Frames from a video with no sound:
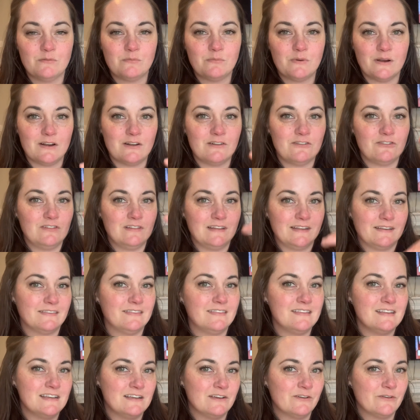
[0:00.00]
where it lists
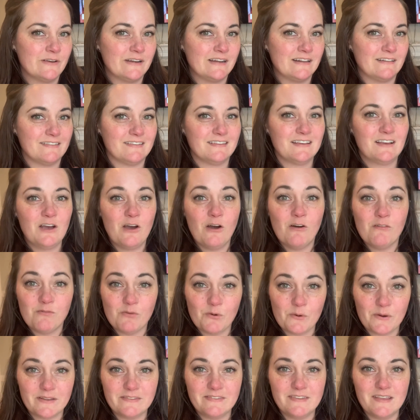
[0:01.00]
the ingredients.
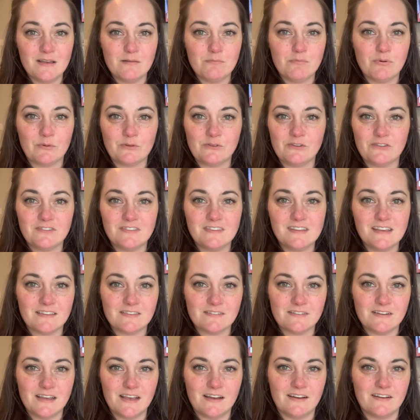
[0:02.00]
For example, just the other
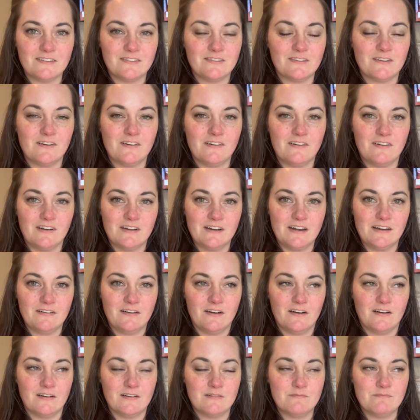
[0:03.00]
day I saw on
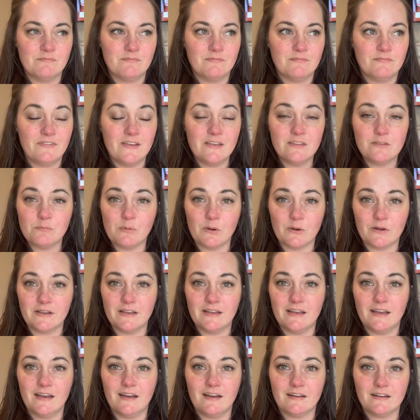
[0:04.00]
Facebook
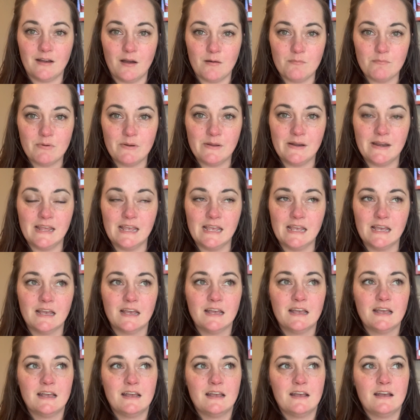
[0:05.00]
a company
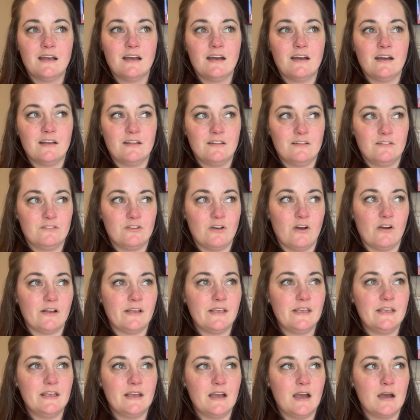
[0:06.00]

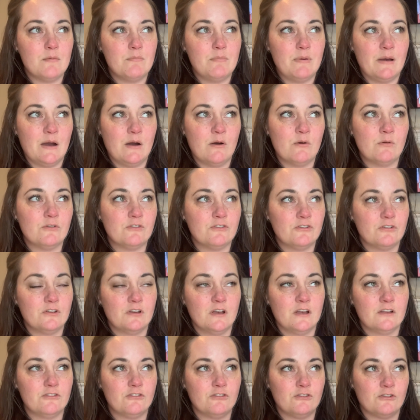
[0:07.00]
talking about
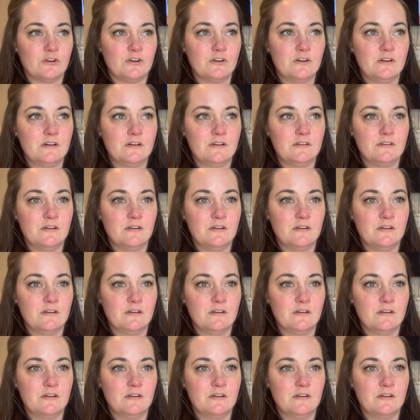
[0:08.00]
a certain